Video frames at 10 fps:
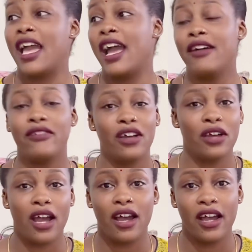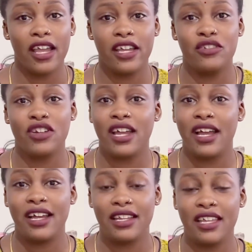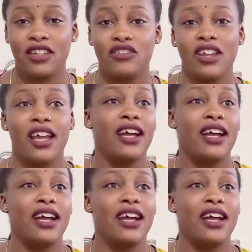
I have a hand hair dryer,